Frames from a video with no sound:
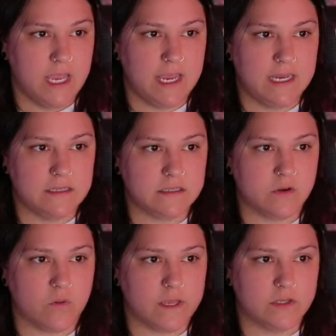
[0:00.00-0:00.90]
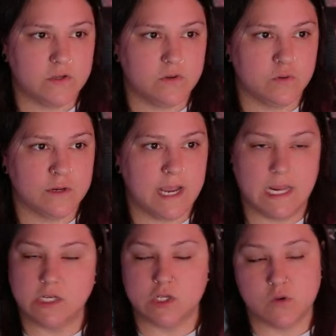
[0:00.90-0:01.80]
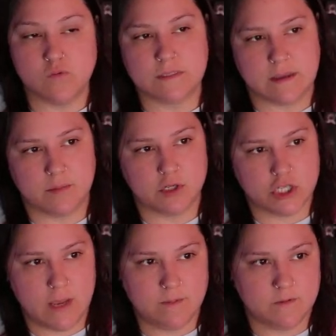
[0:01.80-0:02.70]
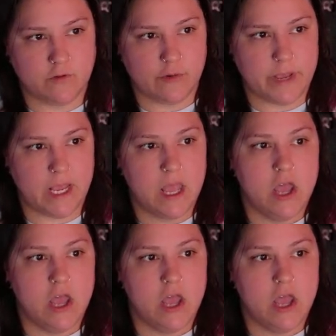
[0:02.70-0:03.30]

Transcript: it is going to create two separate shapes for me.